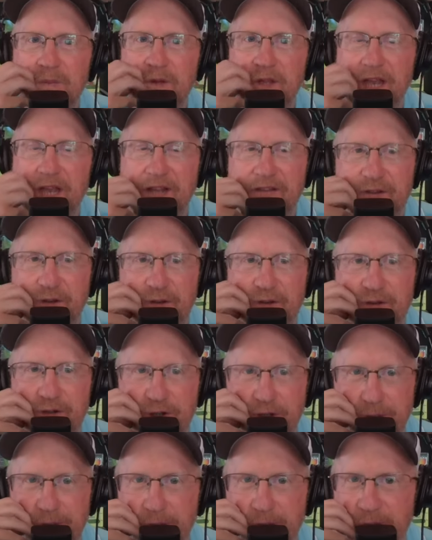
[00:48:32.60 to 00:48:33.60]
you got two
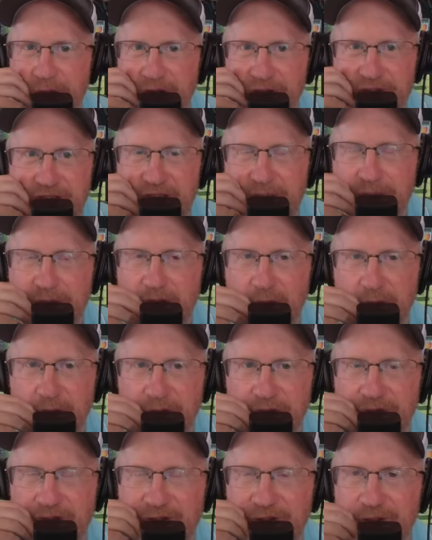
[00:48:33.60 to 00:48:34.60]
tournament wins. Keep
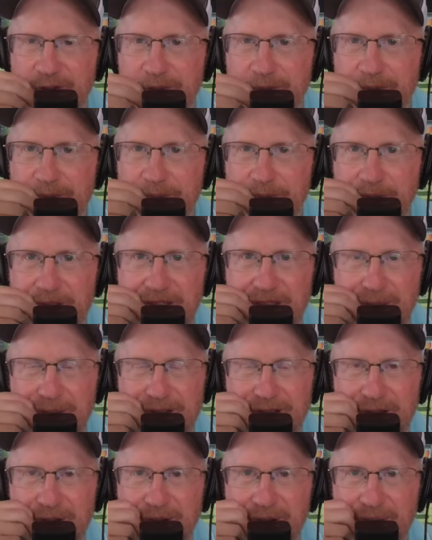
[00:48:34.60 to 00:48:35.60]
going, see you. Keep
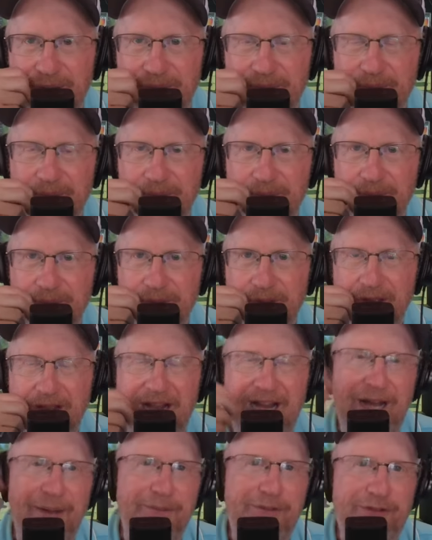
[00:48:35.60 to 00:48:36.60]
going.
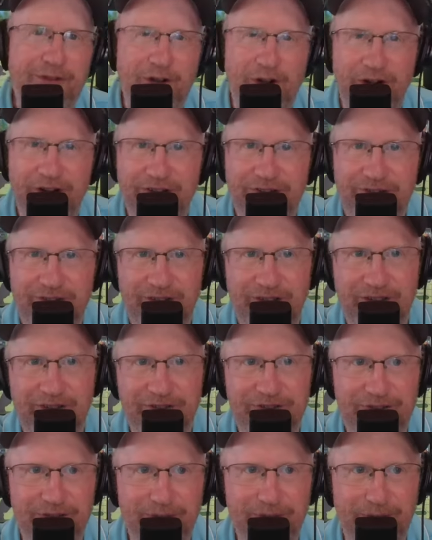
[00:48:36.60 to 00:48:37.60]
I'm sorry,
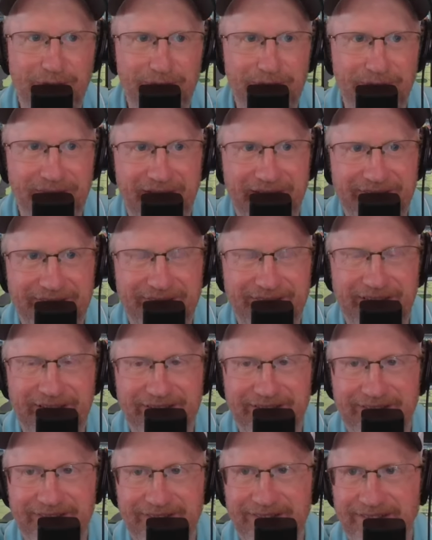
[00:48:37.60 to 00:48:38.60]
CSU. I mean, that
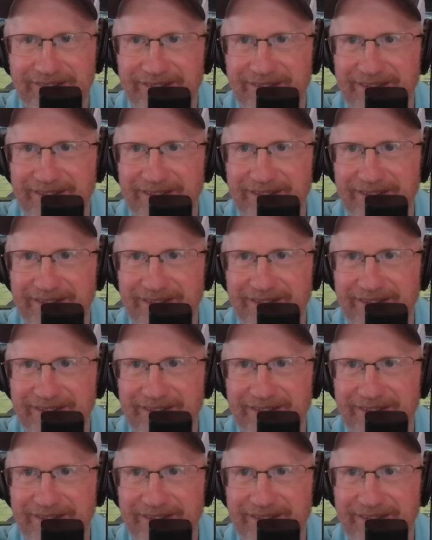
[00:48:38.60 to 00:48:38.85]
sucks.